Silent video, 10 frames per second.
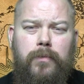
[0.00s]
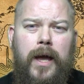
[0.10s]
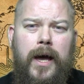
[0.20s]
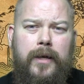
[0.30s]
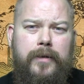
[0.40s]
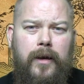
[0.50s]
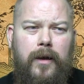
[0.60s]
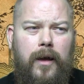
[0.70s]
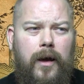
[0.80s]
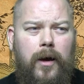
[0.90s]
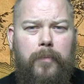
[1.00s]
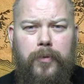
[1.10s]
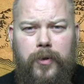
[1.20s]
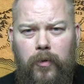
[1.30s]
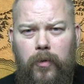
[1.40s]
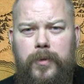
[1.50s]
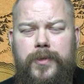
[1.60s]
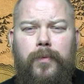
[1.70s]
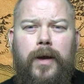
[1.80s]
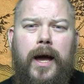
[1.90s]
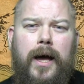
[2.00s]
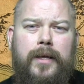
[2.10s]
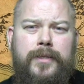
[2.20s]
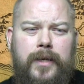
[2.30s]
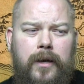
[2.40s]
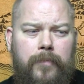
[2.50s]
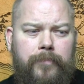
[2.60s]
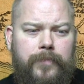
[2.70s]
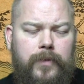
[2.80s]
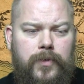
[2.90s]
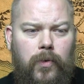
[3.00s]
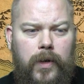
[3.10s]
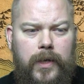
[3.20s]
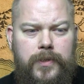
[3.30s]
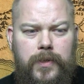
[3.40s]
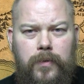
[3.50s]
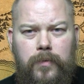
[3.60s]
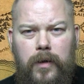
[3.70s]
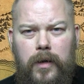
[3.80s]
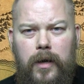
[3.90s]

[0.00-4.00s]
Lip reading: We had procurement, we had talking to